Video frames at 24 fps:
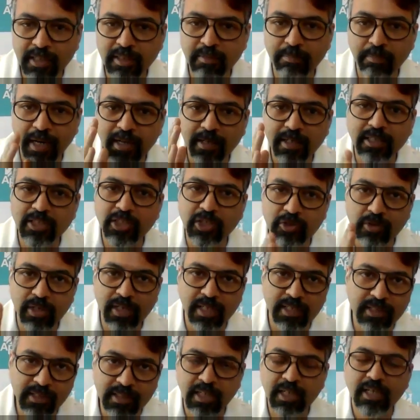Mental
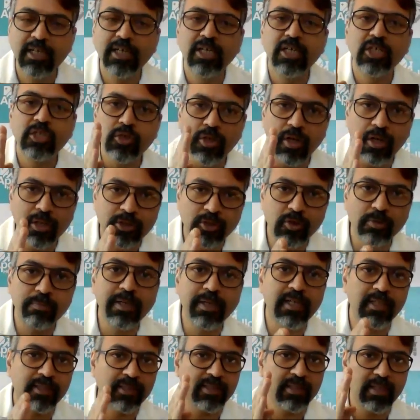stress should also be
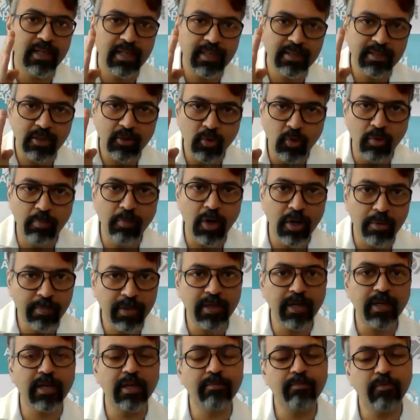considered as a
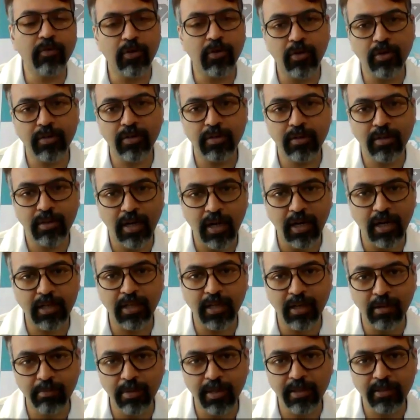comorbidity for heart ailment.